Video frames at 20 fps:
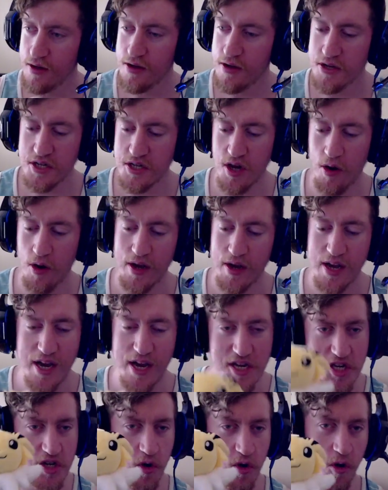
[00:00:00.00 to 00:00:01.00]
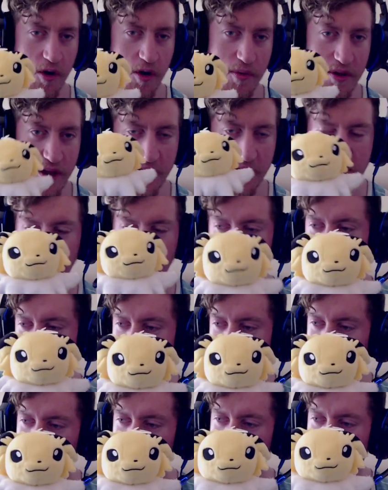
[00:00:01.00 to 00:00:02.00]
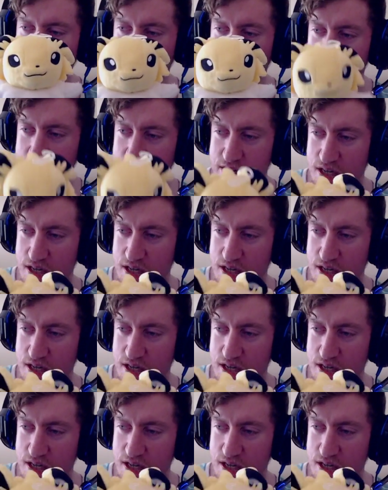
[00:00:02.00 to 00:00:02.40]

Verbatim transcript: So he's adorable. Adopt a Sylveon, guys.